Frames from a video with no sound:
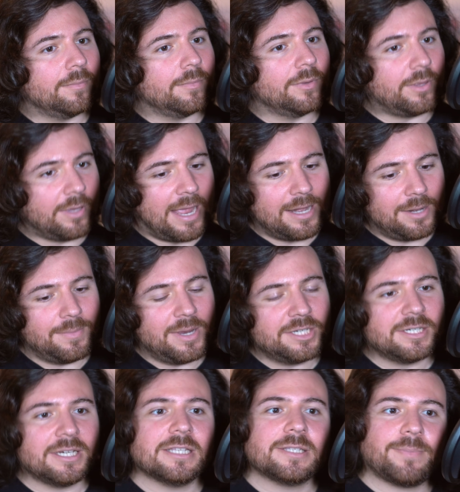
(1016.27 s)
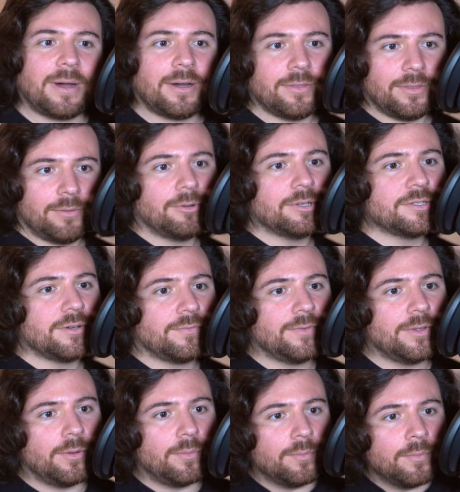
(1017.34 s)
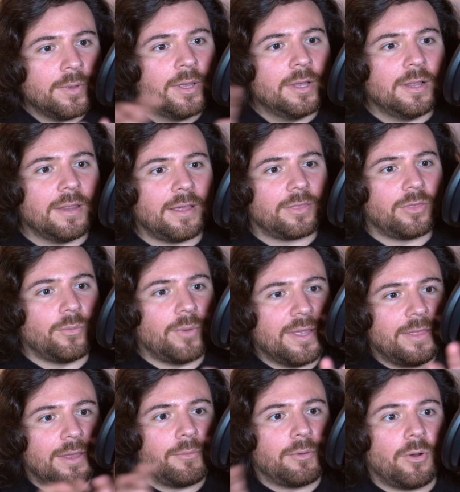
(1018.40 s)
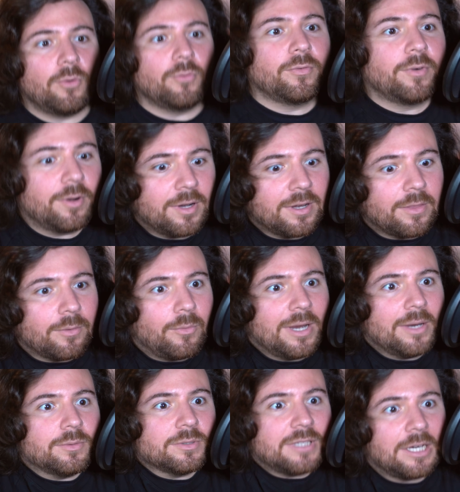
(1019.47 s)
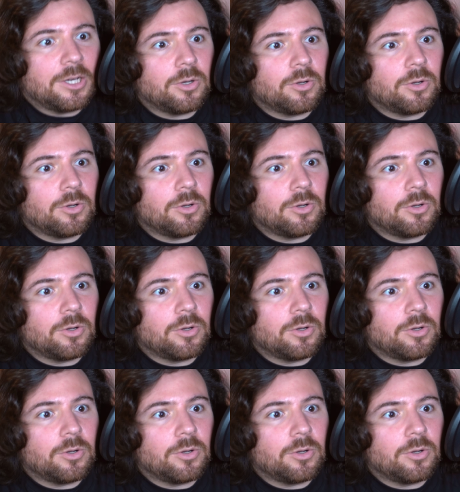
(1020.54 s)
The animation inspired the original film, like the way they were over and the way it was like